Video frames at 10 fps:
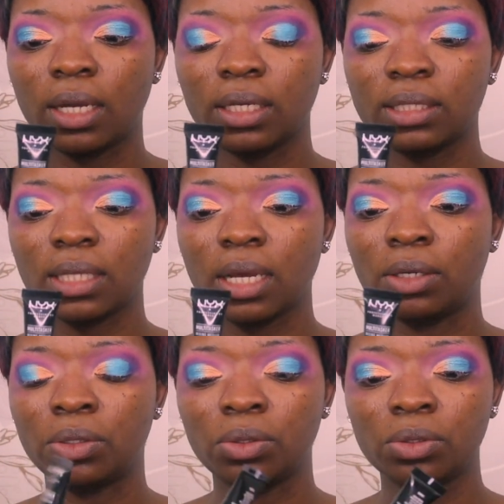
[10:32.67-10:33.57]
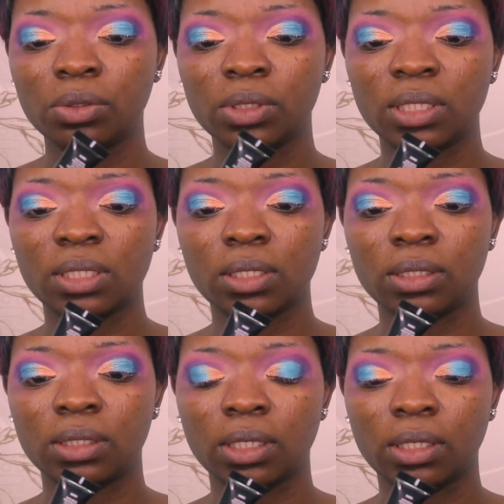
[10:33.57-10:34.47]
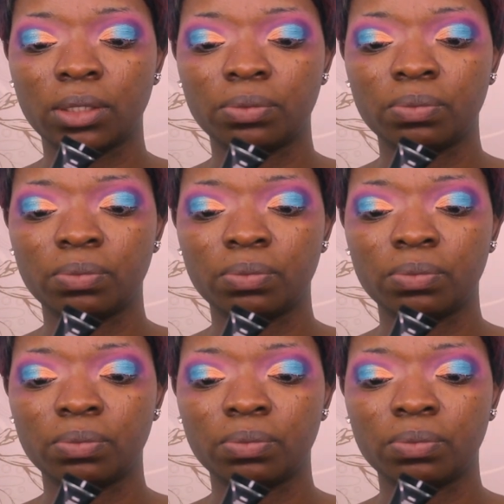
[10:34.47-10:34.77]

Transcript: glitter glue, this is the